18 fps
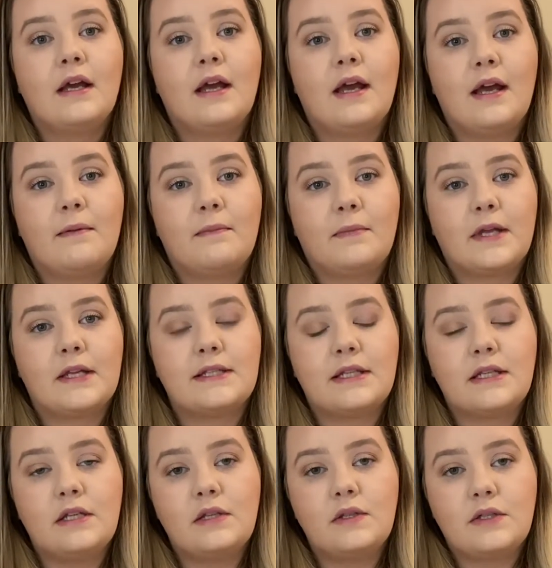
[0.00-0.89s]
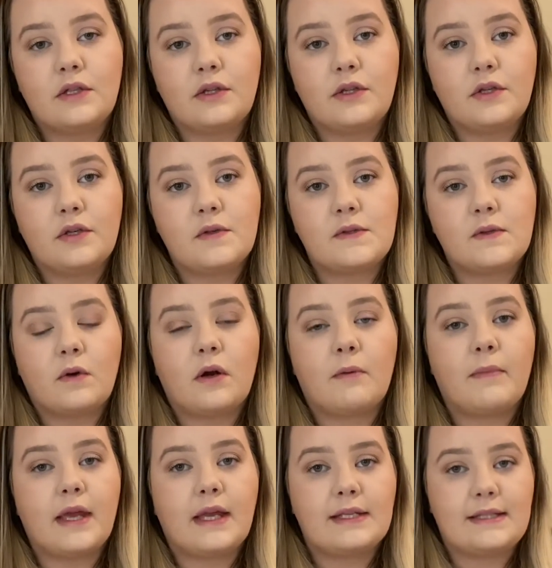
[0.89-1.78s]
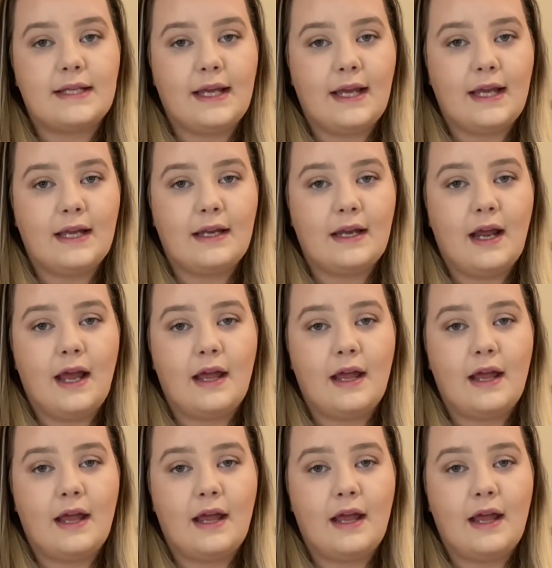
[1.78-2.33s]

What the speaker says: and continue to lose or maintain,